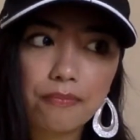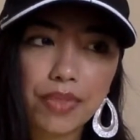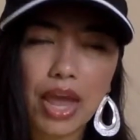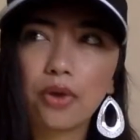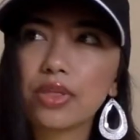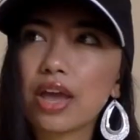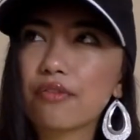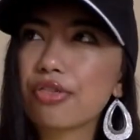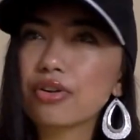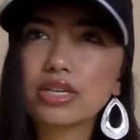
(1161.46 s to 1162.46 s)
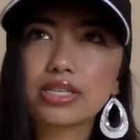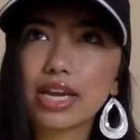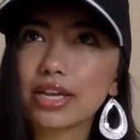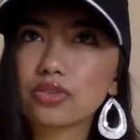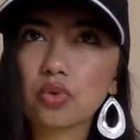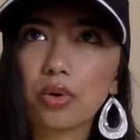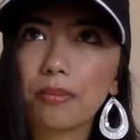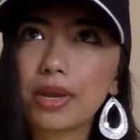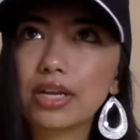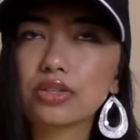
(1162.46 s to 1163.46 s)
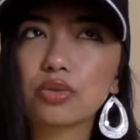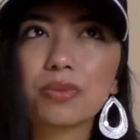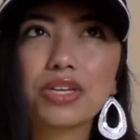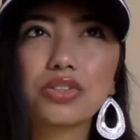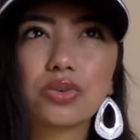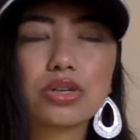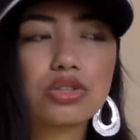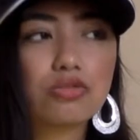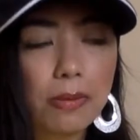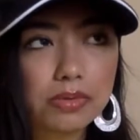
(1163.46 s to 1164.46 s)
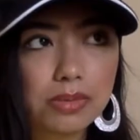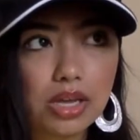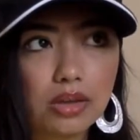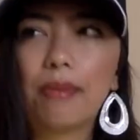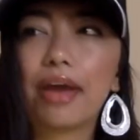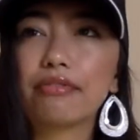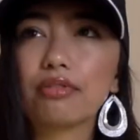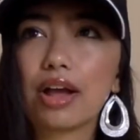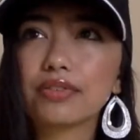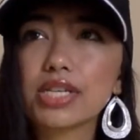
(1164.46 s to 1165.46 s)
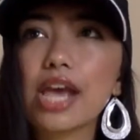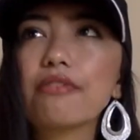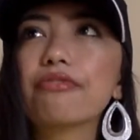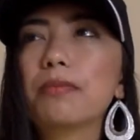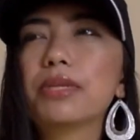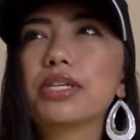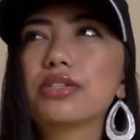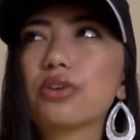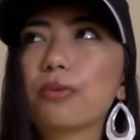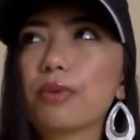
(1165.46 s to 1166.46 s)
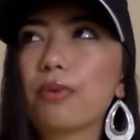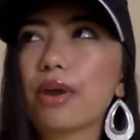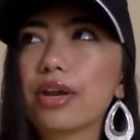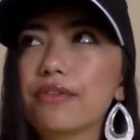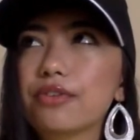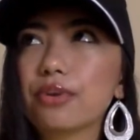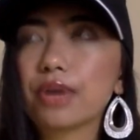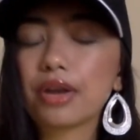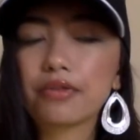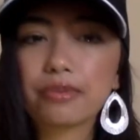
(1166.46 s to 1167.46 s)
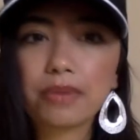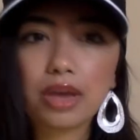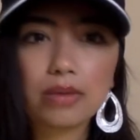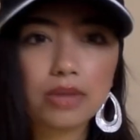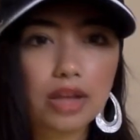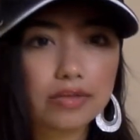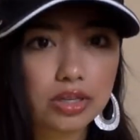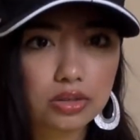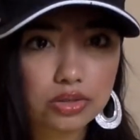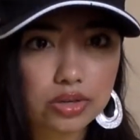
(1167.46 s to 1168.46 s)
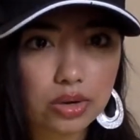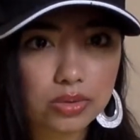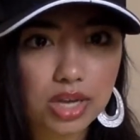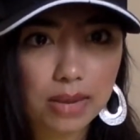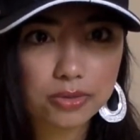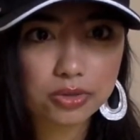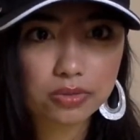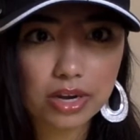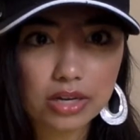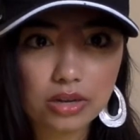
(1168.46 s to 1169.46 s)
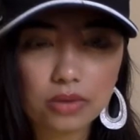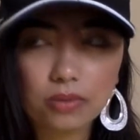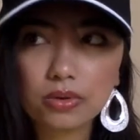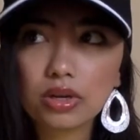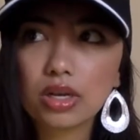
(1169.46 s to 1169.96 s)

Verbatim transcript: I only have thirty seconds or a minute, so please don't interrupt me. I have arrived safe. Please don't be worried if you don't hear from me. I will have little to no time to write you.